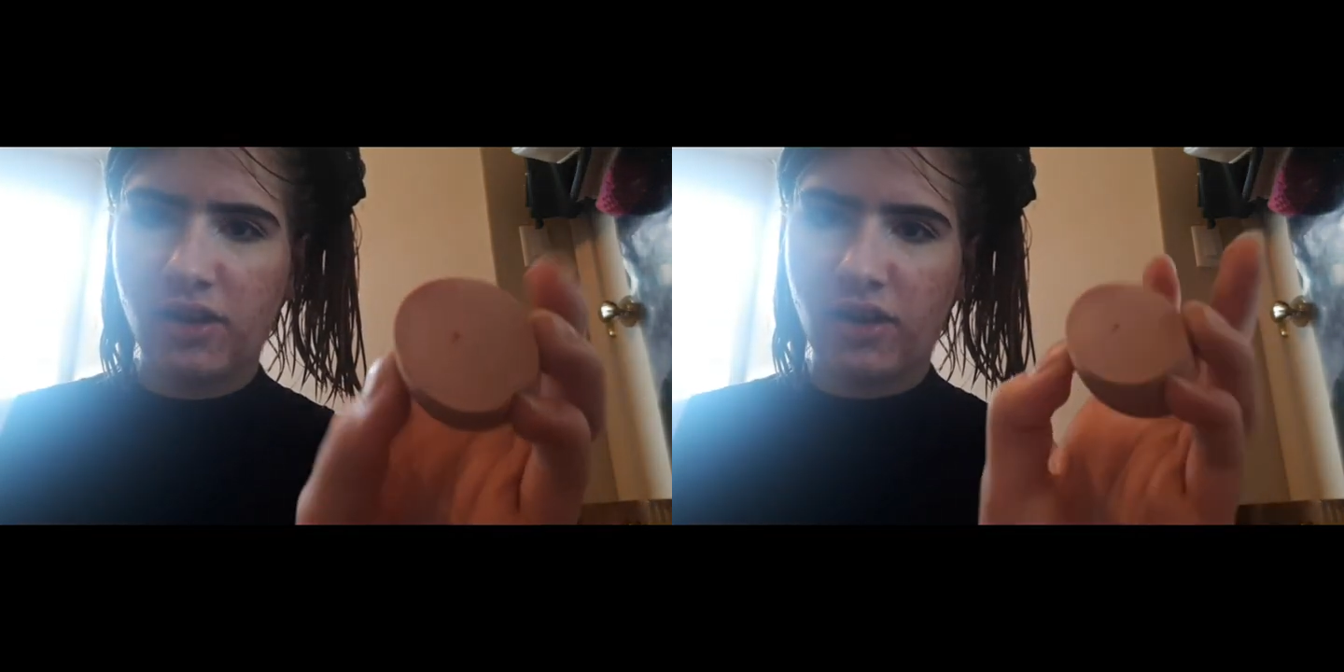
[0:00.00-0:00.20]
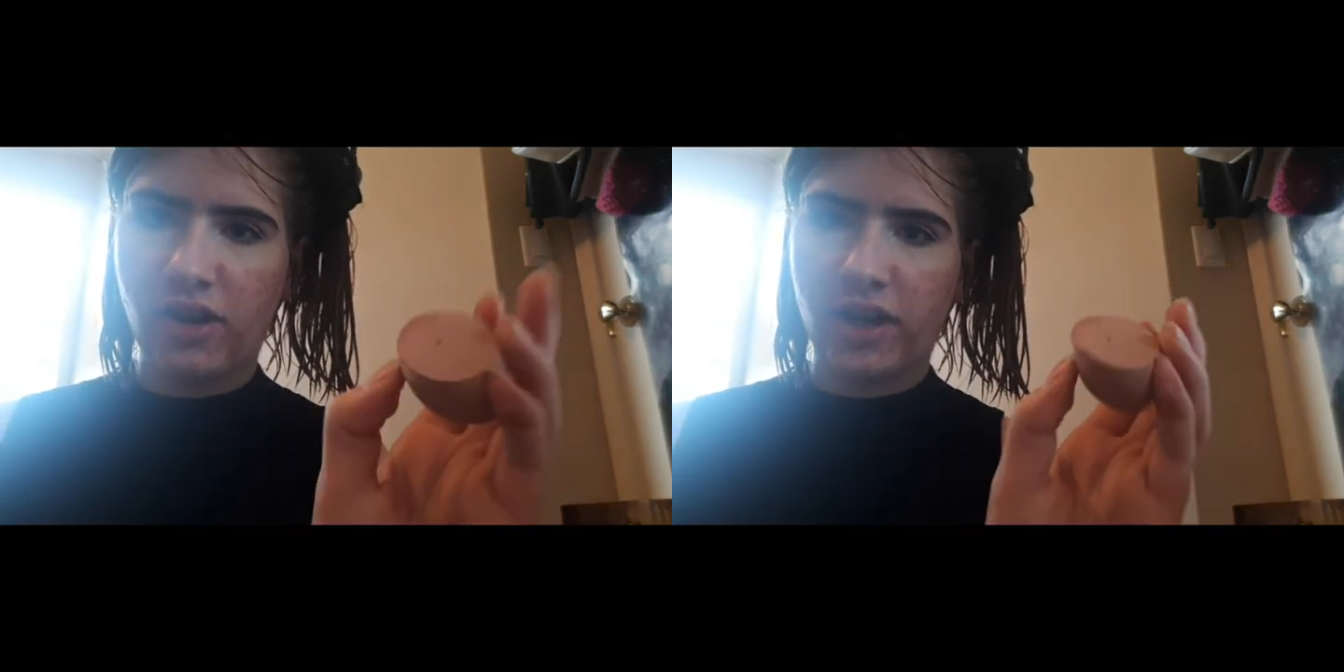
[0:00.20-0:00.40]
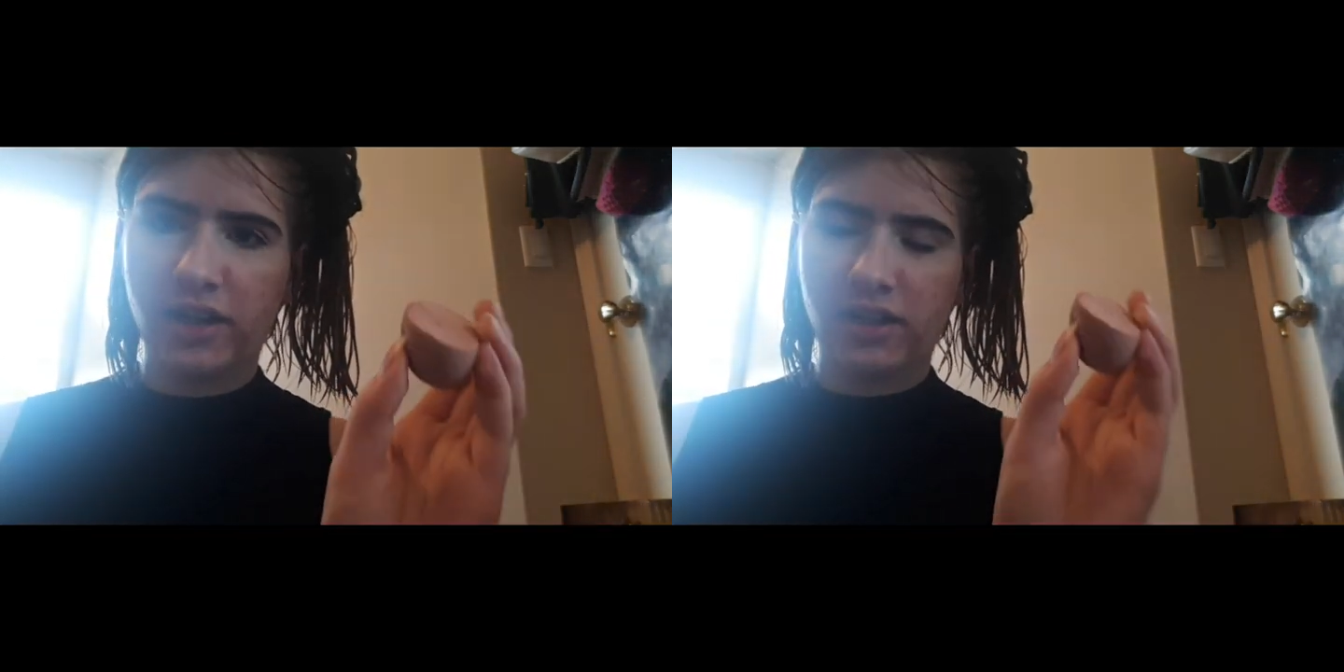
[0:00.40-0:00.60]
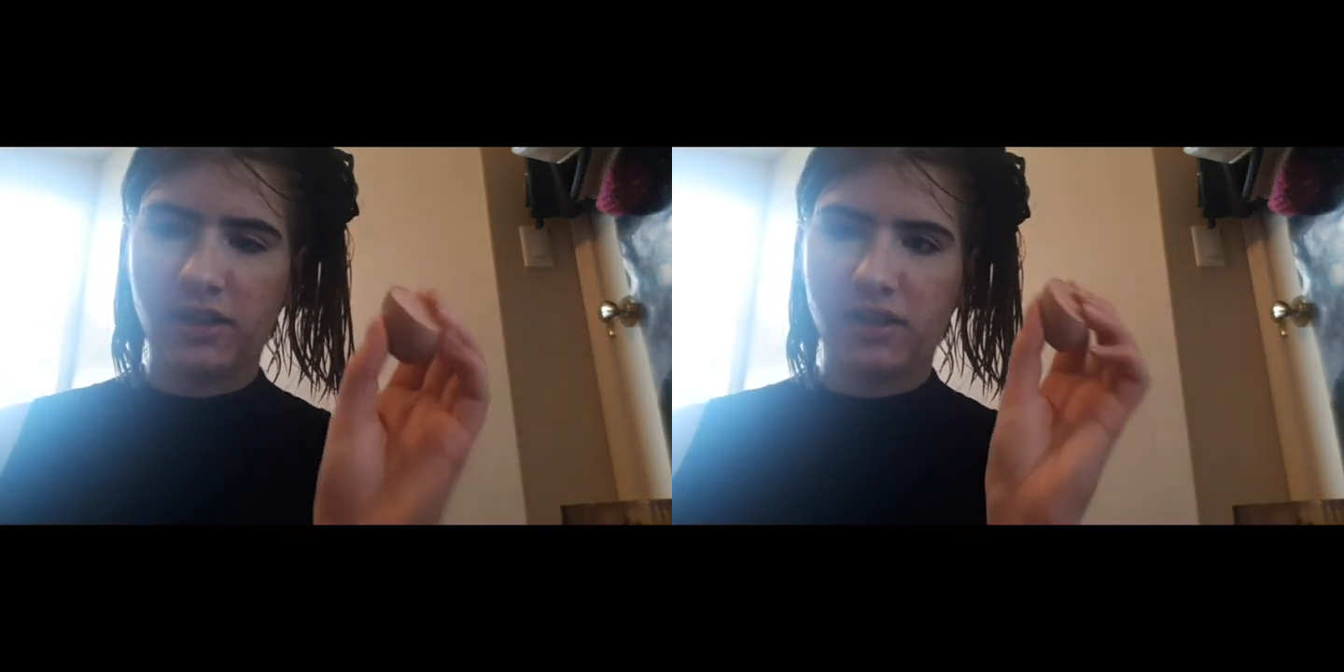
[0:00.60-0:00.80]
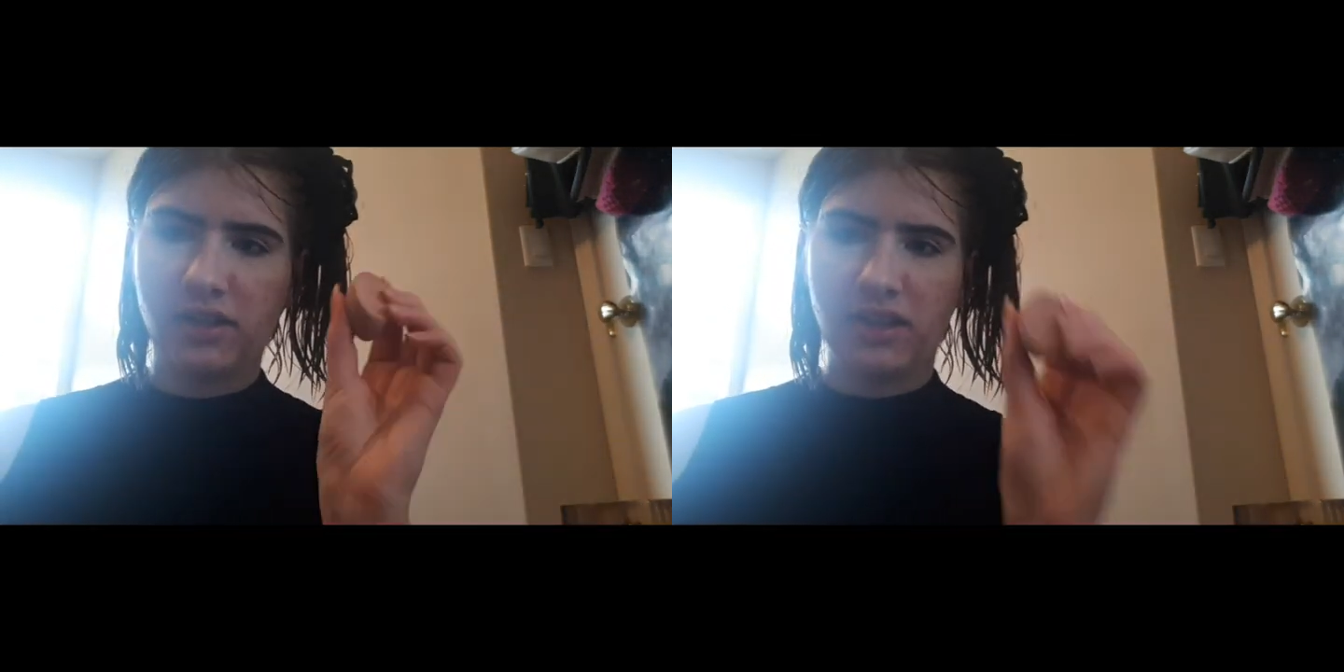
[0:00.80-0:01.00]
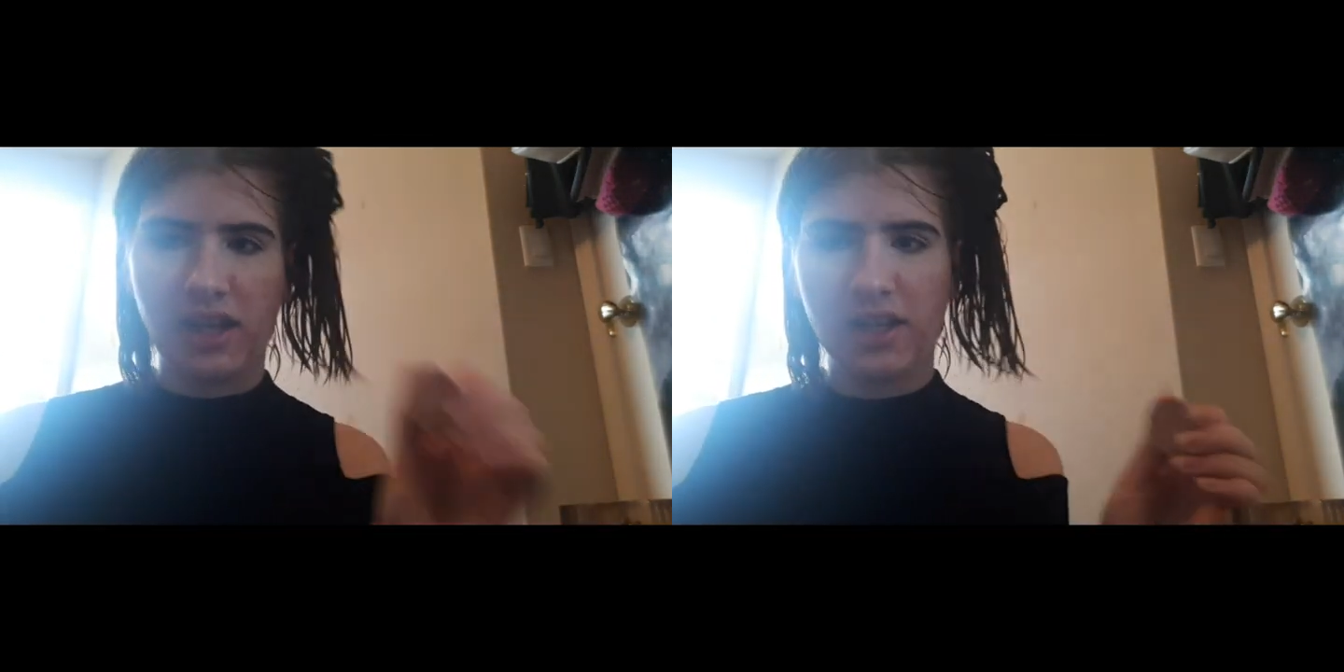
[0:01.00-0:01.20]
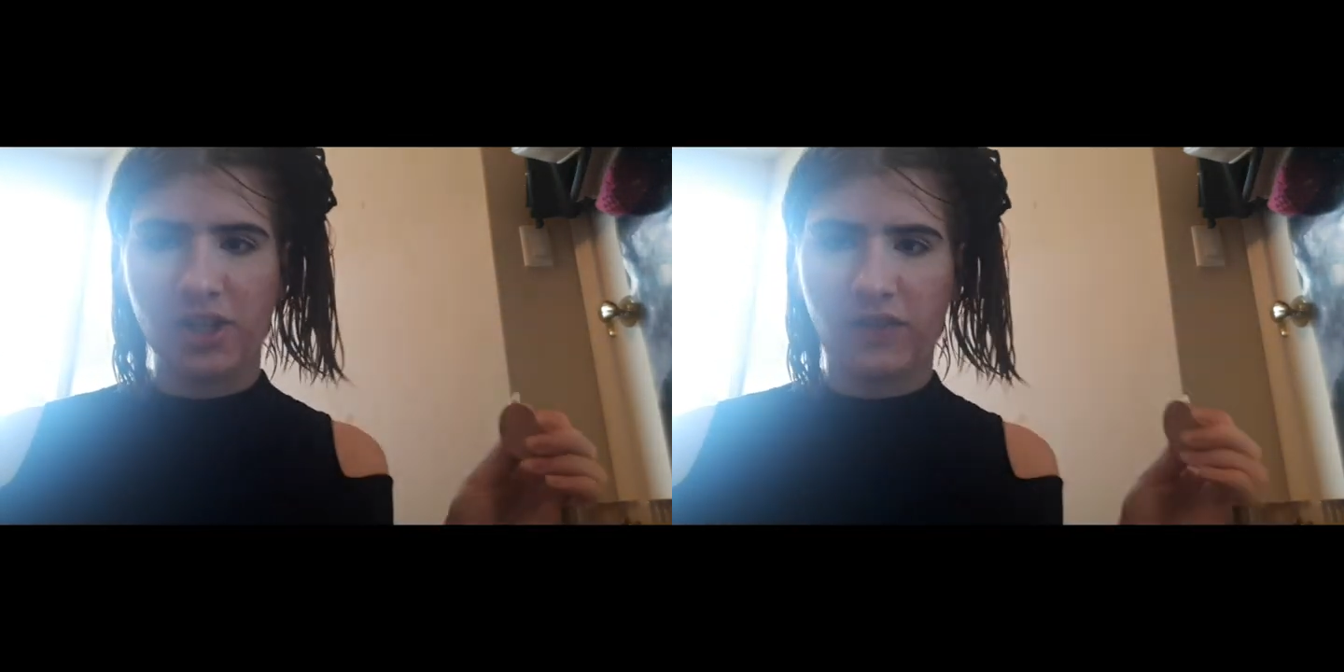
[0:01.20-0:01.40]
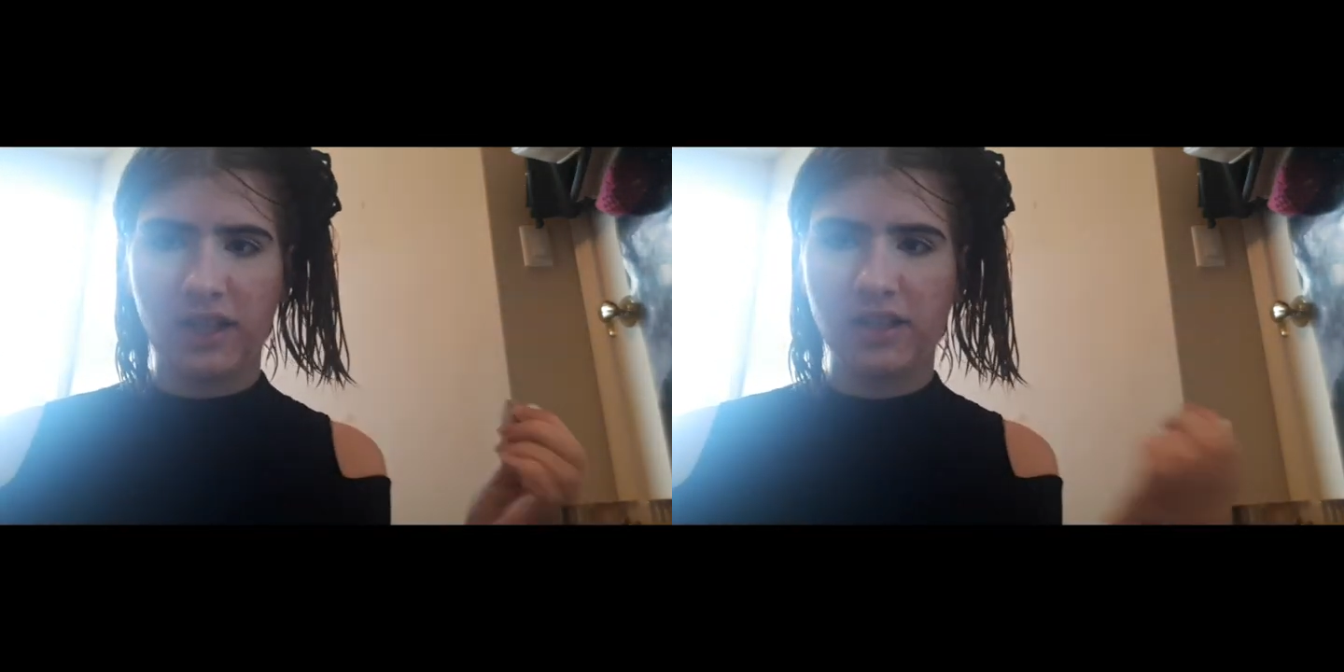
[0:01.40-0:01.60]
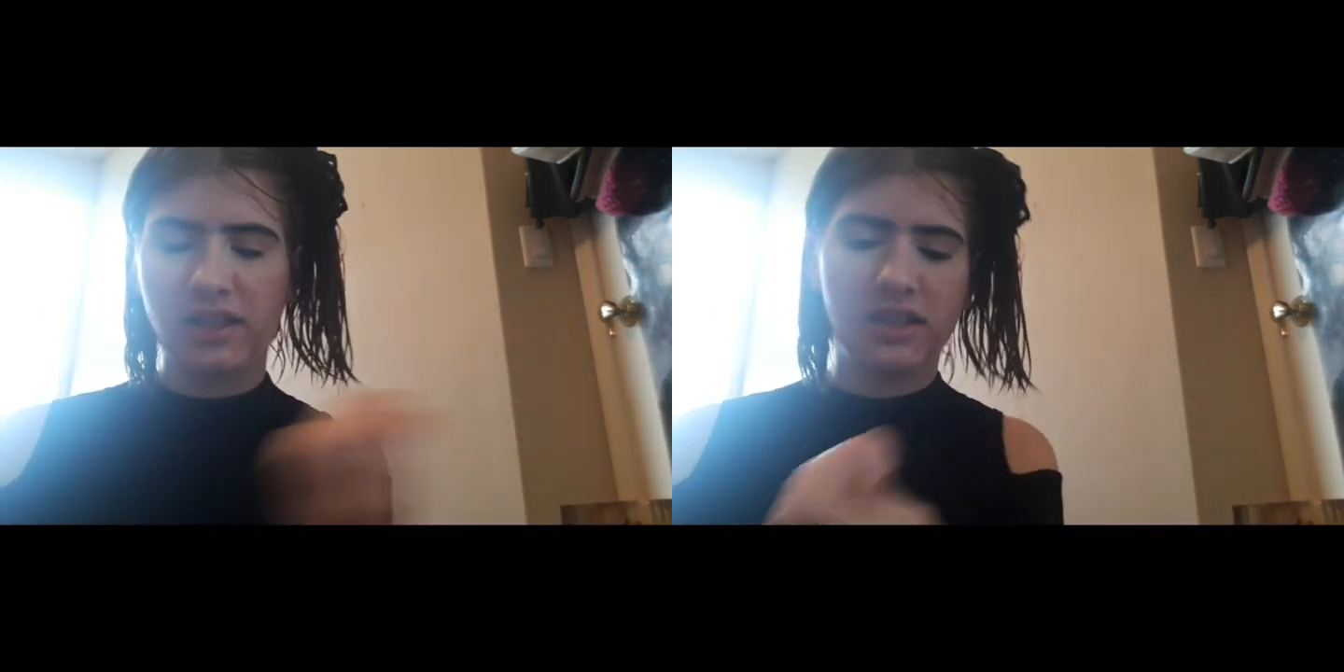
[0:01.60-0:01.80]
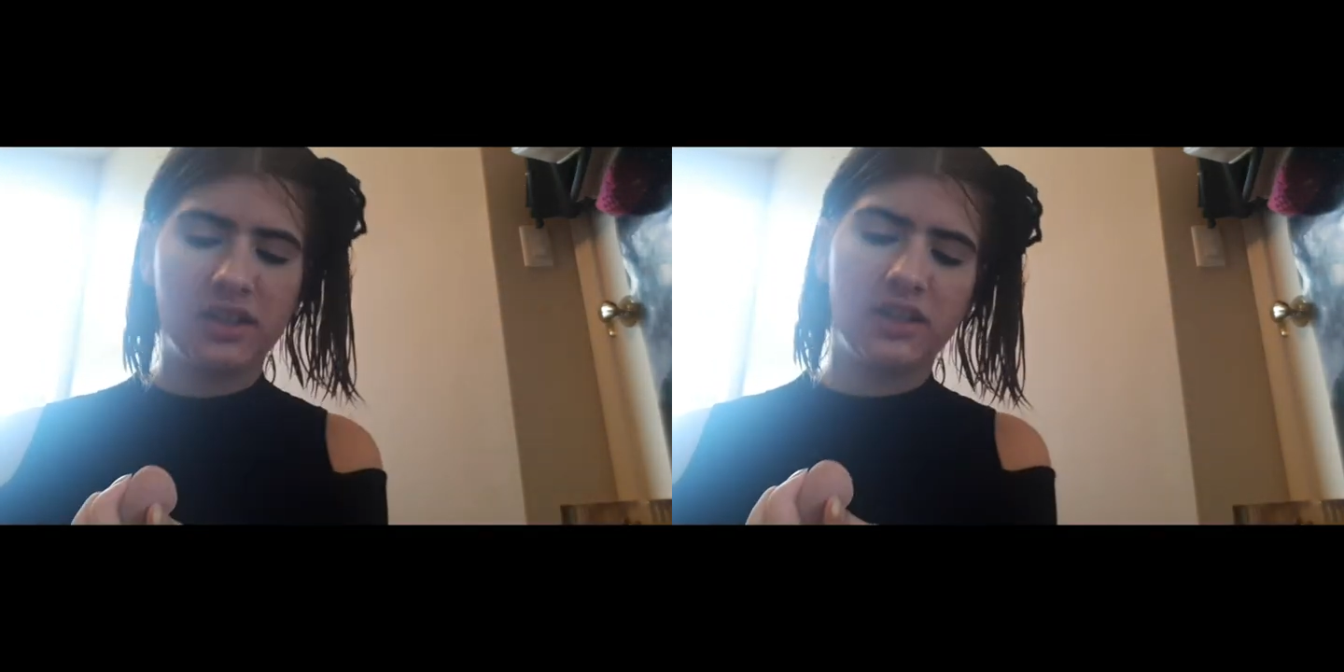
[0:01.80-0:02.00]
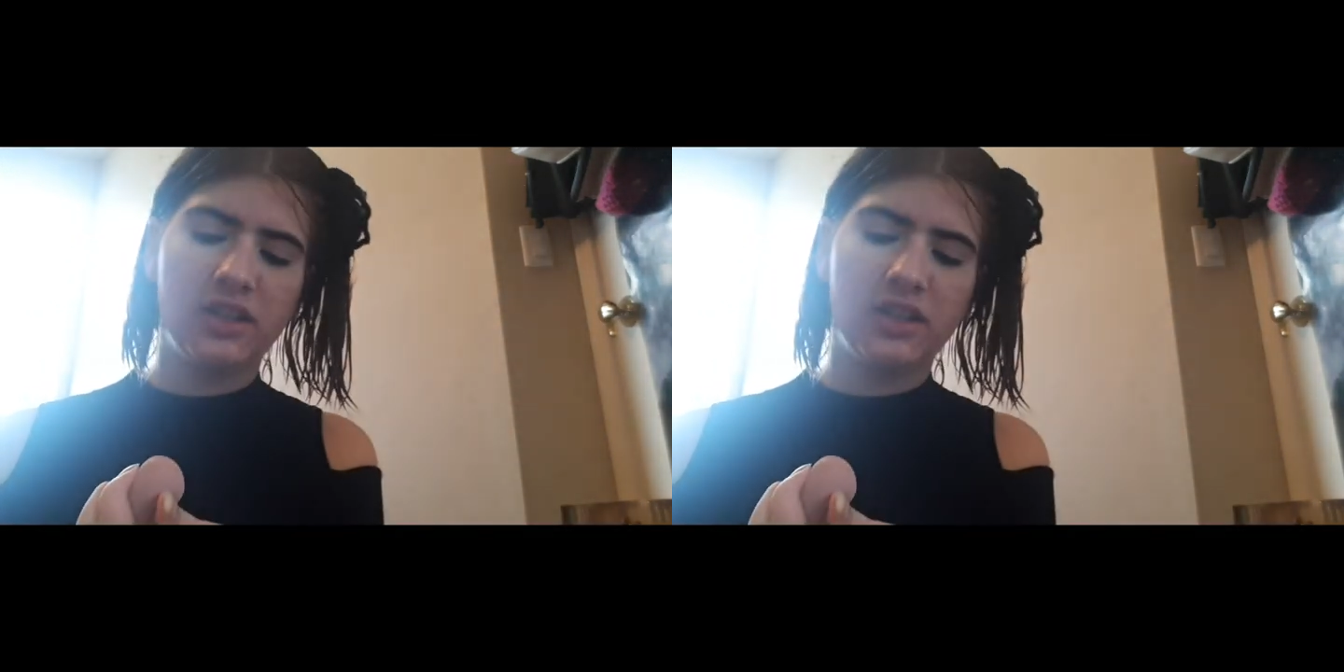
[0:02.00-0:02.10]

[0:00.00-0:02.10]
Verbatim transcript: on the edge of it.